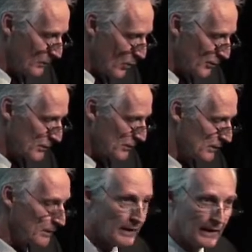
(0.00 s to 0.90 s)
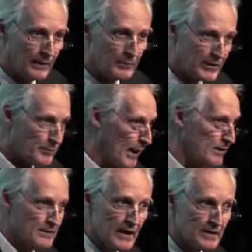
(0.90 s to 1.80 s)
What can best
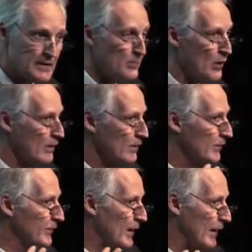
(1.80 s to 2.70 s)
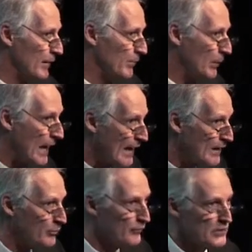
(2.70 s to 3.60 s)
practice tenancy models,
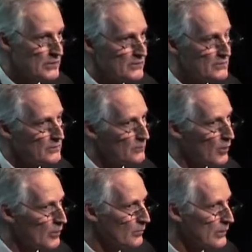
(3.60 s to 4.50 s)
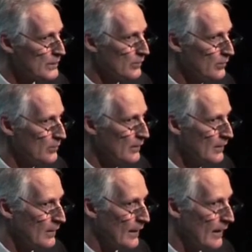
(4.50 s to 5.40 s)
planning provisions, what can we do
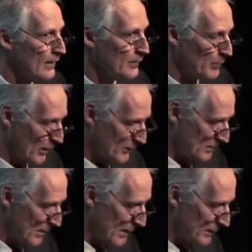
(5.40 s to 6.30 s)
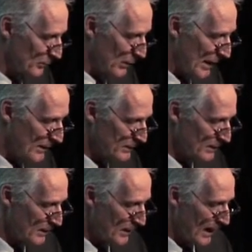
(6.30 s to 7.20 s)
as policymakers and planners,
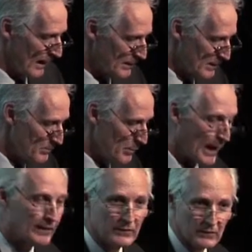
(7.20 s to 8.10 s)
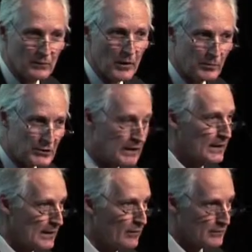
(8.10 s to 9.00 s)
the impacts, and we're
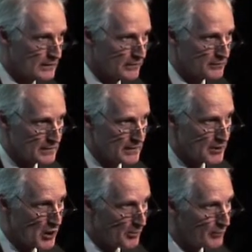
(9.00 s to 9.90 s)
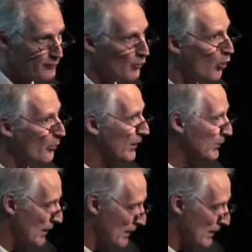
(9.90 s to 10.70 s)
particularly obviously interested in the urban form and